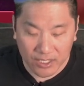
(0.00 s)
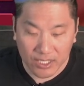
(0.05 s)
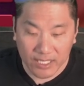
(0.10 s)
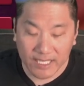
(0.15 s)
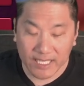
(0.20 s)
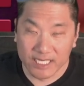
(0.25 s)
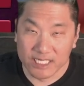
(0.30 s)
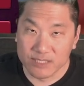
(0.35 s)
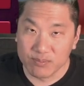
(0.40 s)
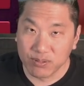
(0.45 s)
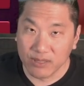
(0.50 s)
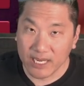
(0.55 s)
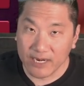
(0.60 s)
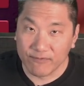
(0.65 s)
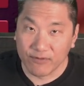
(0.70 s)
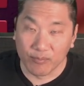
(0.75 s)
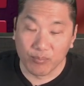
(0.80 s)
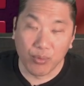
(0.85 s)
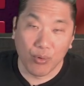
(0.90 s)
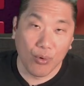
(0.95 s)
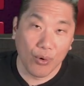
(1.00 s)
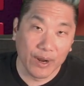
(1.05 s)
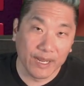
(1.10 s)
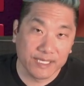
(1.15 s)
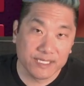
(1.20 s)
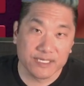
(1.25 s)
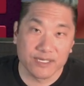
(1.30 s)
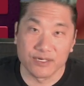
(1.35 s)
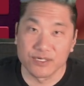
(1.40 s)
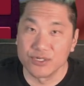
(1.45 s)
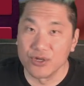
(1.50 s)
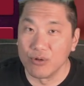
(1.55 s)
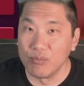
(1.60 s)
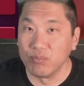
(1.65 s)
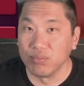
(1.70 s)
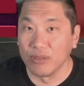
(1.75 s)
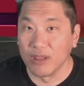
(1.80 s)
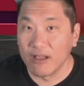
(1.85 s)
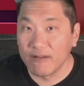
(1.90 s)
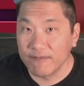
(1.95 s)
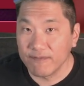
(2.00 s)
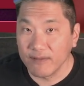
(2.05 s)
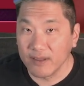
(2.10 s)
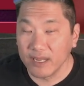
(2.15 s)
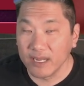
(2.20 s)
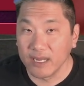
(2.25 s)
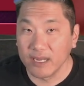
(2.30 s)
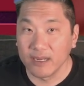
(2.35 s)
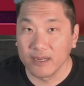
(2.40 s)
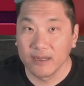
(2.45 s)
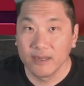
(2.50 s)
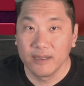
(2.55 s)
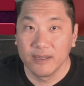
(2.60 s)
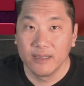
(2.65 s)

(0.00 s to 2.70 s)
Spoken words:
It is played for points. There's no bluffing.